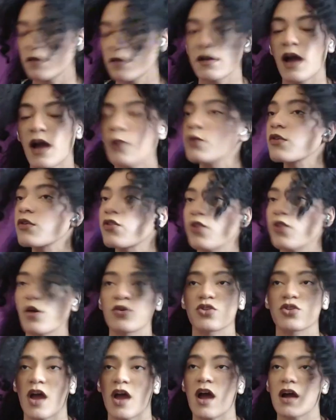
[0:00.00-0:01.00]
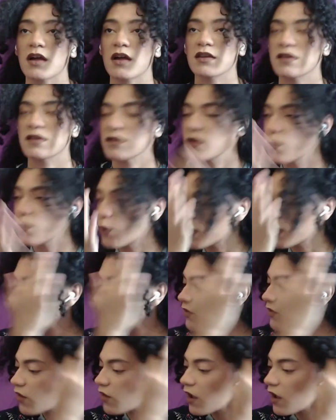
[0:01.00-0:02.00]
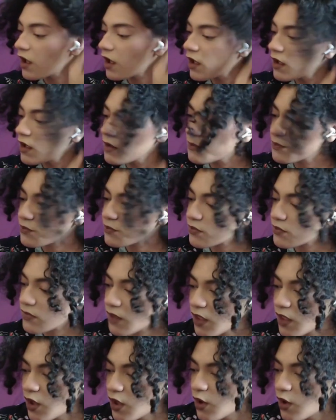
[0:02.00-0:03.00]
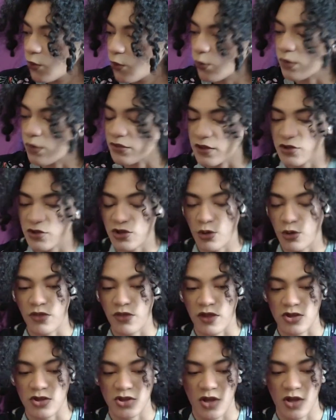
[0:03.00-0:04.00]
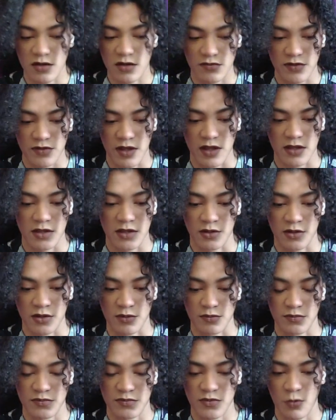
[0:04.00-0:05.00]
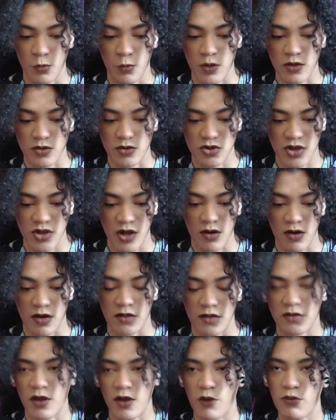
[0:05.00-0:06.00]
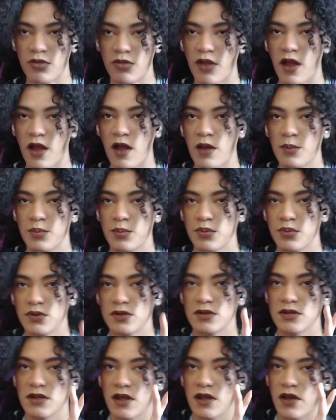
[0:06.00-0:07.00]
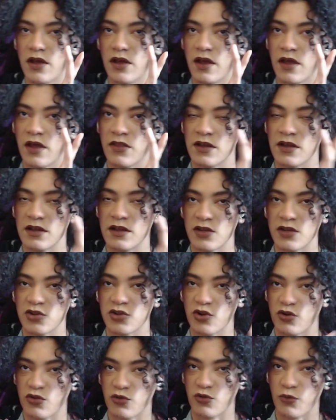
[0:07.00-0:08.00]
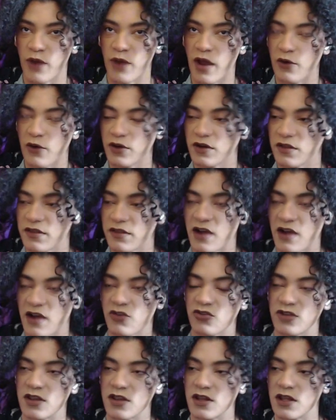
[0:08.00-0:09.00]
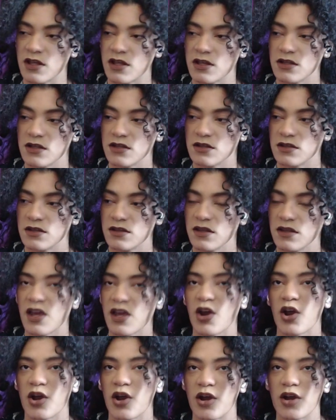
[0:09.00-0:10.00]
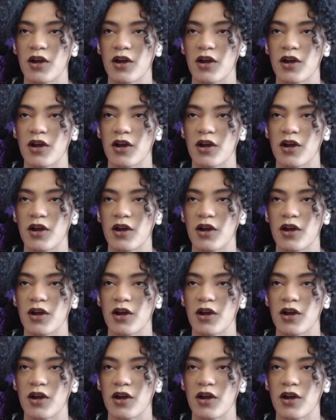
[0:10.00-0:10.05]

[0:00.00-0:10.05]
I was so shocked when I saw... When they showed that shot of, like, you know, the wheelchair and it goes up and then it, like, turns around and it's actually, like her.